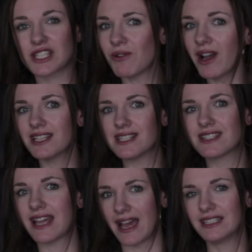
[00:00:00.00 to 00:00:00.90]
It's quite
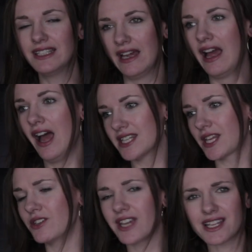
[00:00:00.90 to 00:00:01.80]
insane.
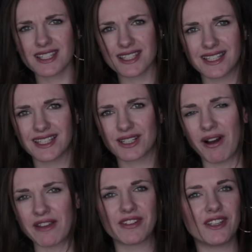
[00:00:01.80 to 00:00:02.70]
So you get to see
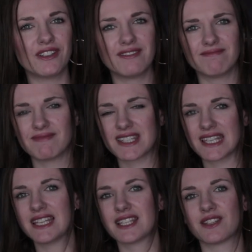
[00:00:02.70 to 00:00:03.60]
quite a few
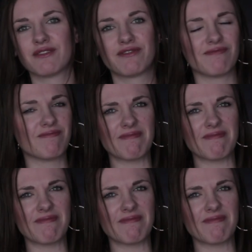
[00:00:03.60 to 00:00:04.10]
scenes of